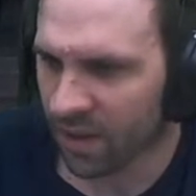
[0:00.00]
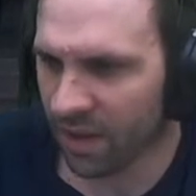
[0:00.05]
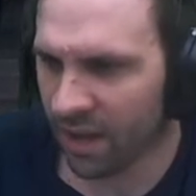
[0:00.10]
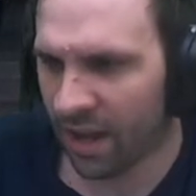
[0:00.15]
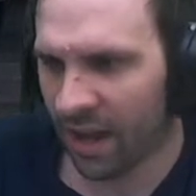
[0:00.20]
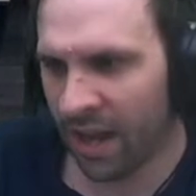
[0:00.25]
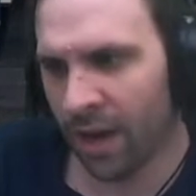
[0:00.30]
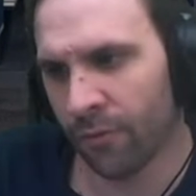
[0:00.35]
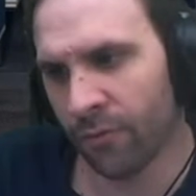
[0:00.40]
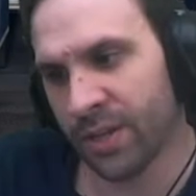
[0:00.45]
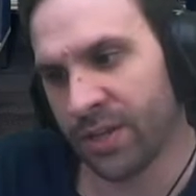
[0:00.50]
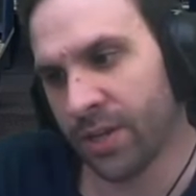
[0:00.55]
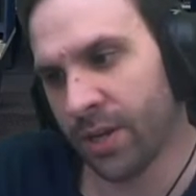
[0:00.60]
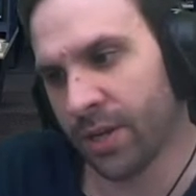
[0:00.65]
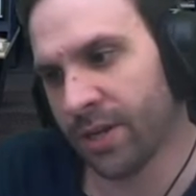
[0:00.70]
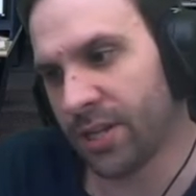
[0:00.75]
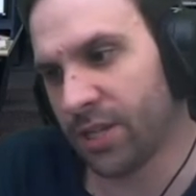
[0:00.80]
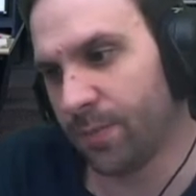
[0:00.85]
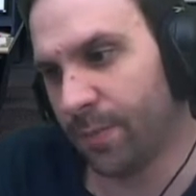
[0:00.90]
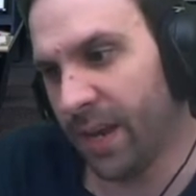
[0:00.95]
Uh,
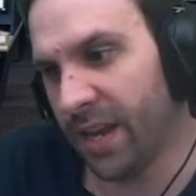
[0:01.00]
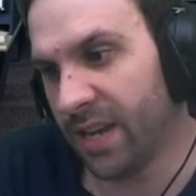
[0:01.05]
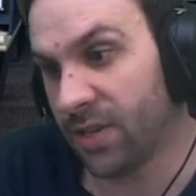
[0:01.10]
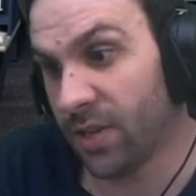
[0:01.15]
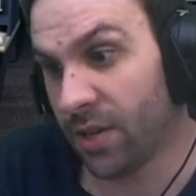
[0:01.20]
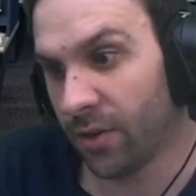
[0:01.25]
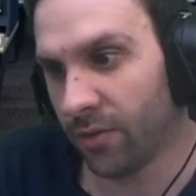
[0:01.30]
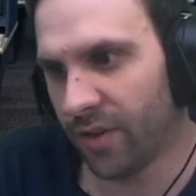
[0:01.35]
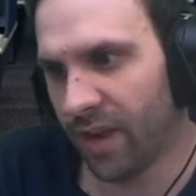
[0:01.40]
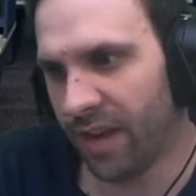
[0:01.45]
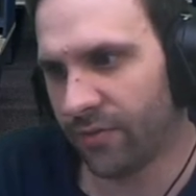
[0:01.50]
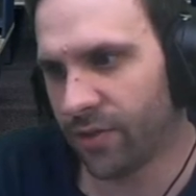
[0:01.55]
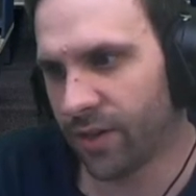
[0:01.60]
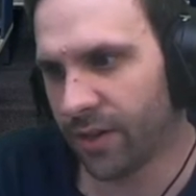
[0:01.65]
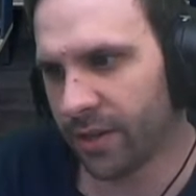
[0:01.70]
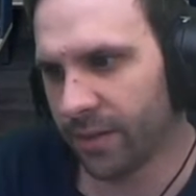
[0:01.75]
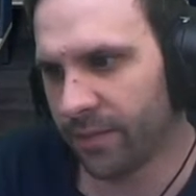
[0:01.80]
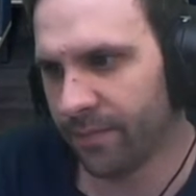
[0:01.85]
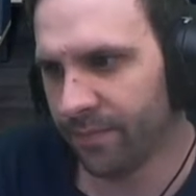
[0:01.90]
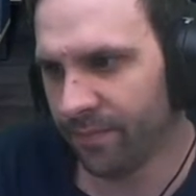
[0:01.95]
Return to Space, Grav
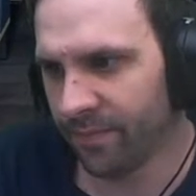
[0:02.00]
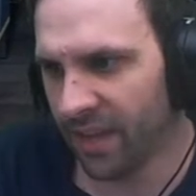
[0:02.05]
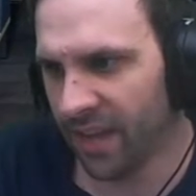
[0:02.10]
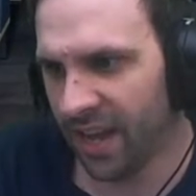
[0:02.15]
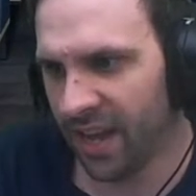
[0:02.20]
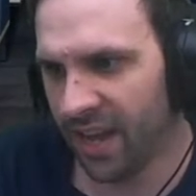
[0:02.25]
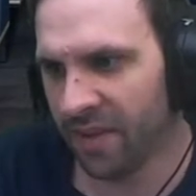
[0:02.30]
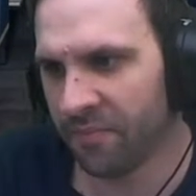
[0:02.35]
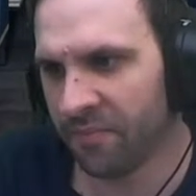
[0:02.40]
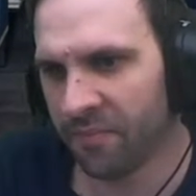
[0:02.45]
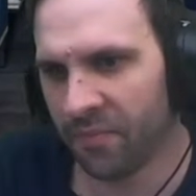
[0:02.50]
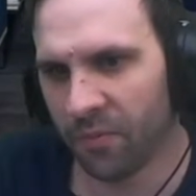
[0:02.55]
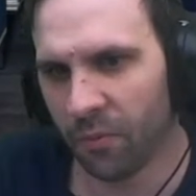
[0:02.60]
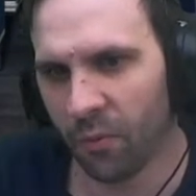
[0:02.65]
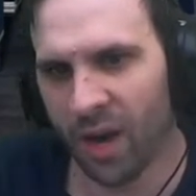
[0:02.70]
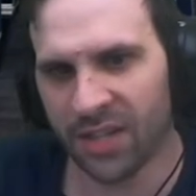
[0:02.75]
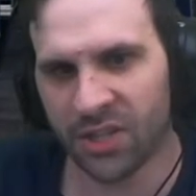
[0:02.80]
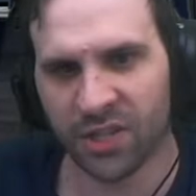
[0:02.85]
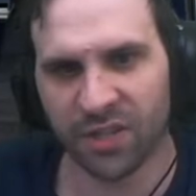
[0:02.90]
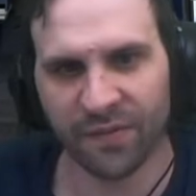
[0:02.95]
Shark. Yeah.
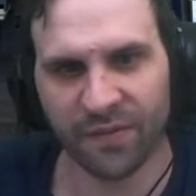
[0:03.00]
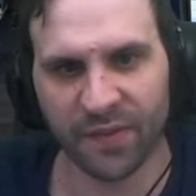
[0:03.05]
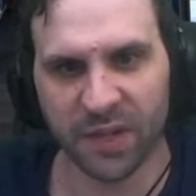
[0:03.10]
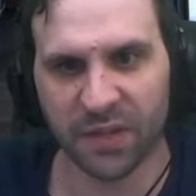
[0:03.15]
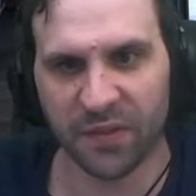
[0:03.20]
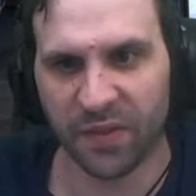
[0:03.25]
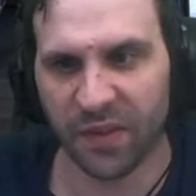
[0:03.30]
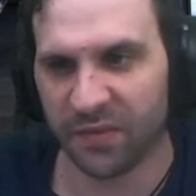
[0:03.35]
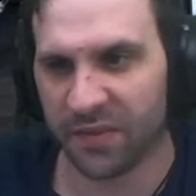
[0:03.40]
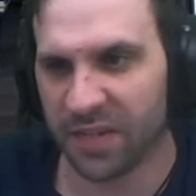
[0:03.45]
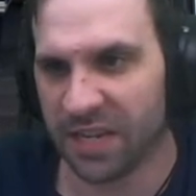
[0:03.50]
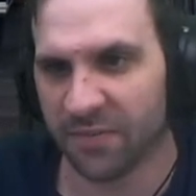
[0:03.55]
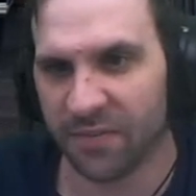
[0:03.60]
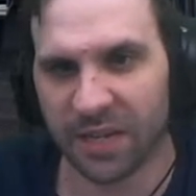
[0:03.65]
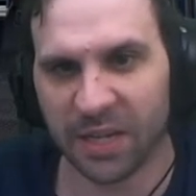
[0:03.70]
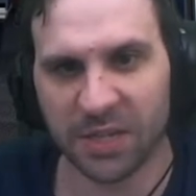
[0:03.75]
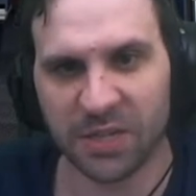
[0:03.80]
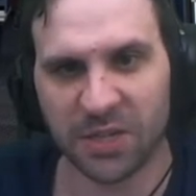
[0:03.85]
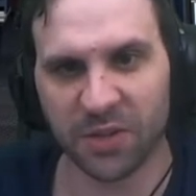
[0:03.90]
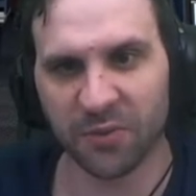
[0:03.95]
Watch the first 15
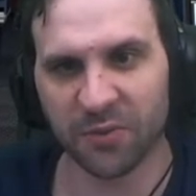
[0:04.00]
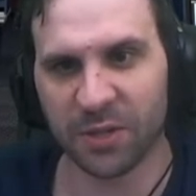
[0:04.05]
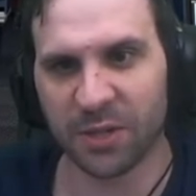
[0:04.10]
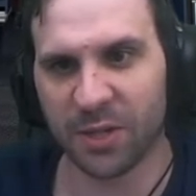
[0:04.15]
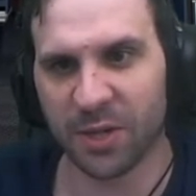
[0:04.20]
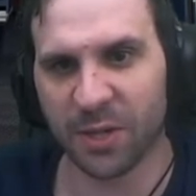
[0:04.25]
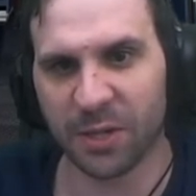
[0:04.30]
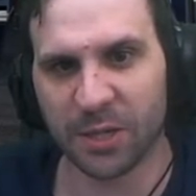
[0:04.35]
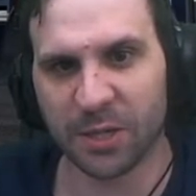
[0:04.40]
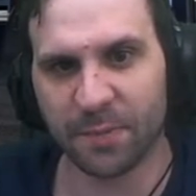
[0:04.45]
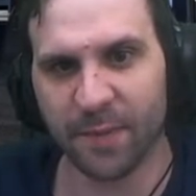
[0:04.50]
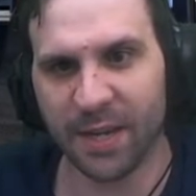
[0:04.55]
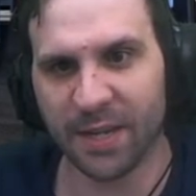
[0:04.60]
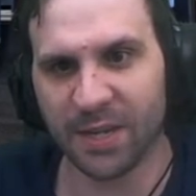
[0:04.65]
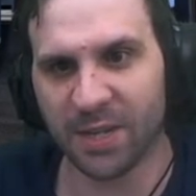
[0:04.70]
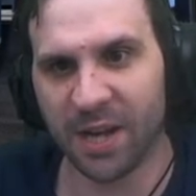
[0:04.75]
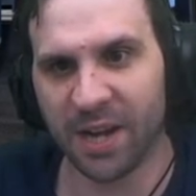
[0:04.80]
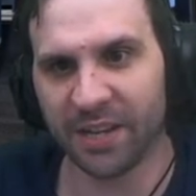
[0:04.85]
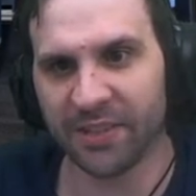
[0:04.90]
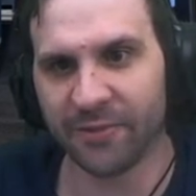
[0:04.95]
minutes of the Return to Space
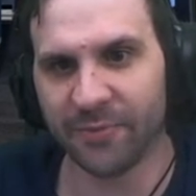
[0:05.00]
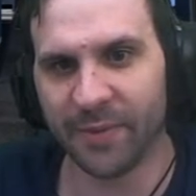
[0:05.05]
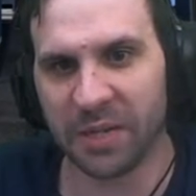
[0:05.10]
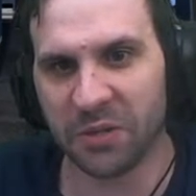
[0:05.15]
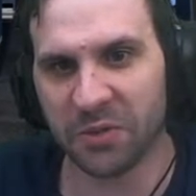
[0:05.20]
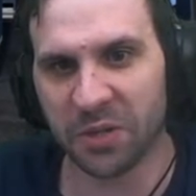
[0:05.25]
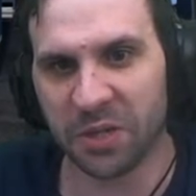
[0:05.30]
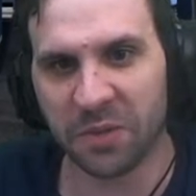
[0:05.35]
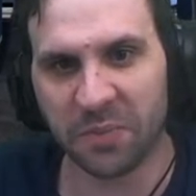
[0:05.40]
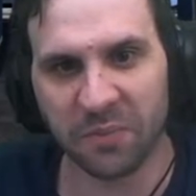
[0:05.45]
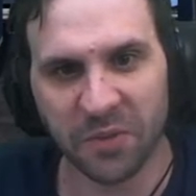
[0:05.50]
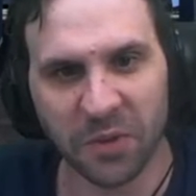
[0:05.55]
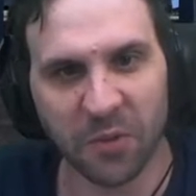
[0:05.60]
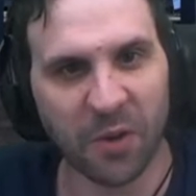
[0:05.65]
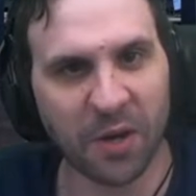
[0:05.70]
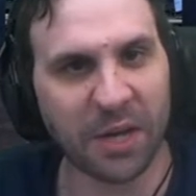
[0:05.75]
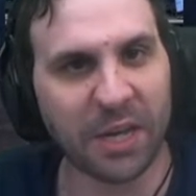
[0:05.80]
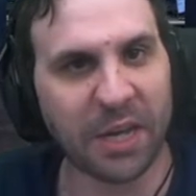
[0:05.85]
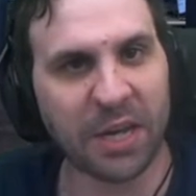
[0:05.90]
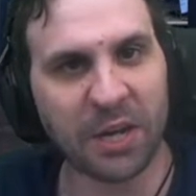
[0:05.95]
documentary. You
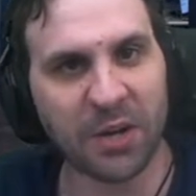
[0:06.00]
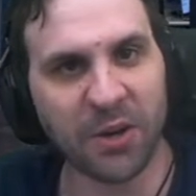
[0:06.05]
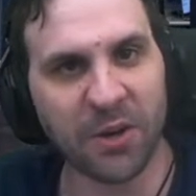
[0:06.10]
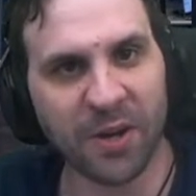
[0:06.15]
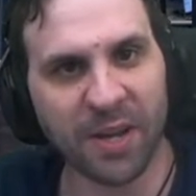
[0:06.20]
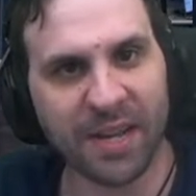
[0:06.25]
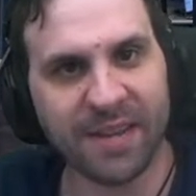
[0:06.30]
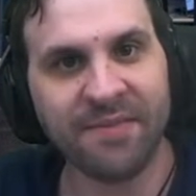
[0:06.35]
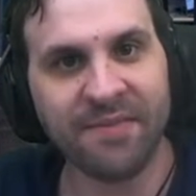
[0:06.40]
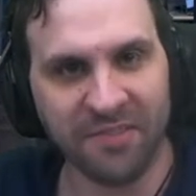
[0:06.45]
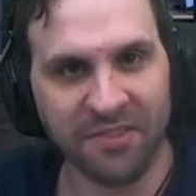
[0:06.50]
want to get annoyed?